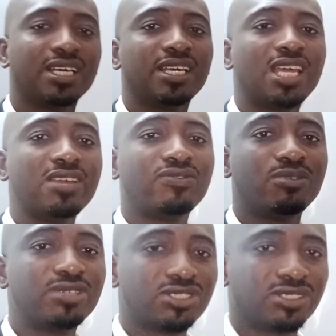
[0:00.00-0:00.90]

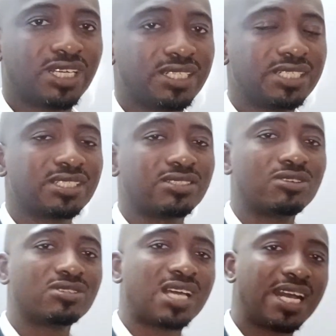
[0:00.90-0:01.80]
information, that is,
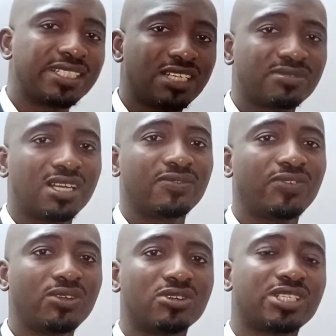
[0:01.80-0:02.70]
those items and
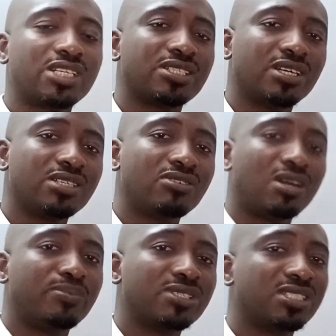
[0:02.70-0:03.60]
figures that you are
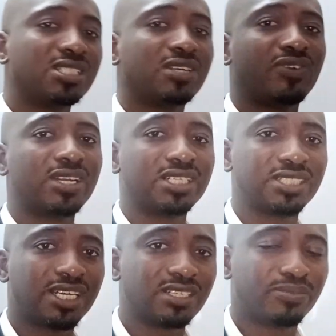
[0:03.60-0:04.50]
putting in the financial
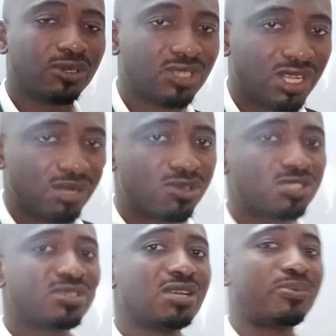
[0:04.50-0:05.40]
report, must
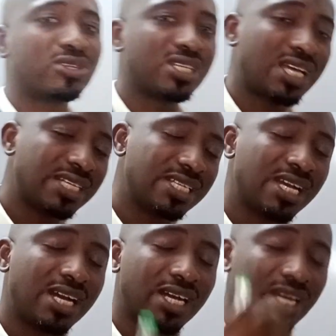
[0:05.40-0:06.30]
be reported at
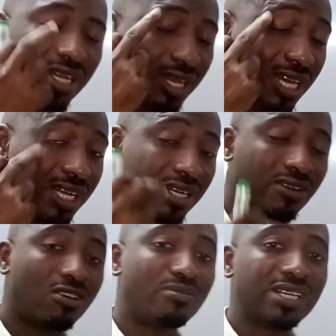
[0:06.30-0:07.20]
their
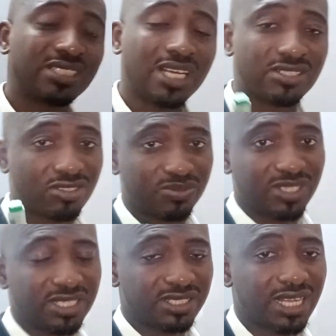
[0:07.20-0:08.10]
commercial
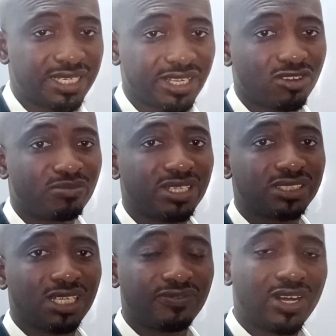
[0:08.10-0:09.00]
substance, at the
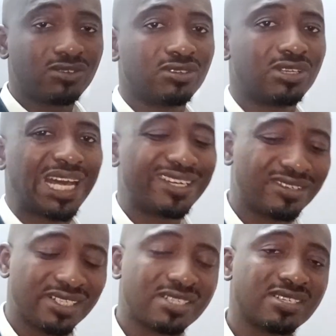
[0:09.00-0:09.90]
commercial value, and not
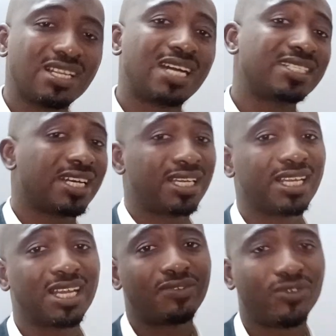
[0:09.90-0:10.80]
necessarily at their
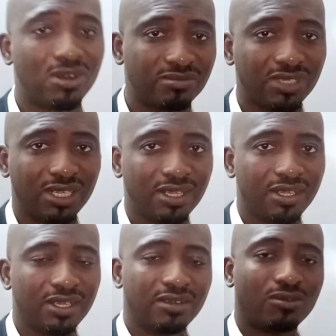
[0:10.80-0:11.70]
legal form.
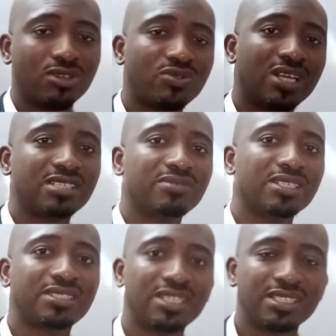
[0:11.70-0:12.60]
What we are simply
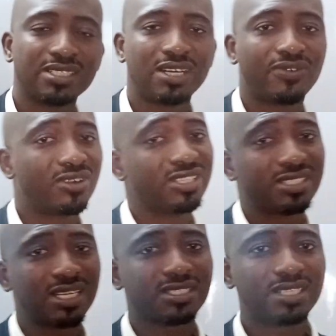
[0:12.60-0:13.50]
saying is that, for
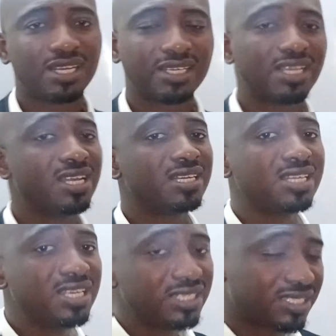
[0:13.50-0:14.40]
instance, now a
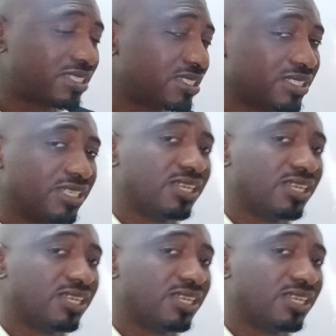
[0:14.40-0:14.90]
lease